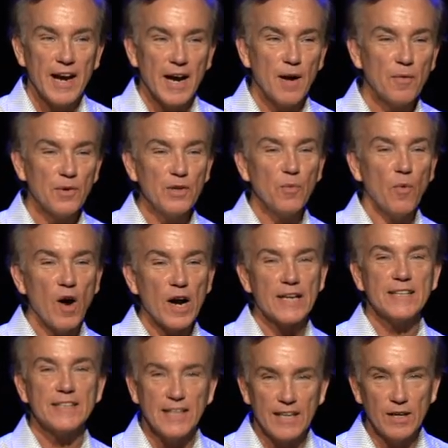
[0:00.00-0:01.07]
And when you walk
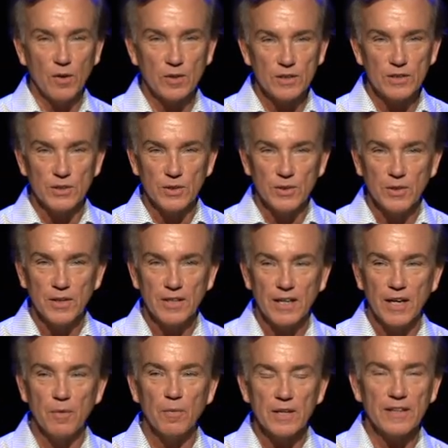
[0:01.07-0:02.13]
in, they notice you.
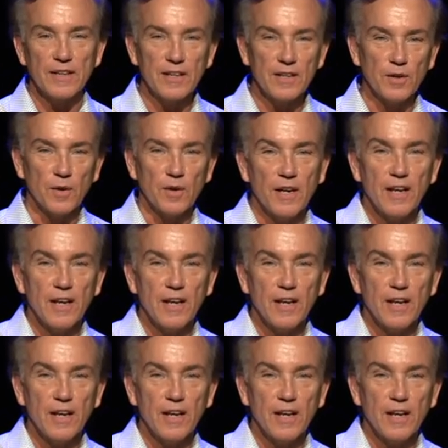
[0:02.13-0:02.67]
And what do they do?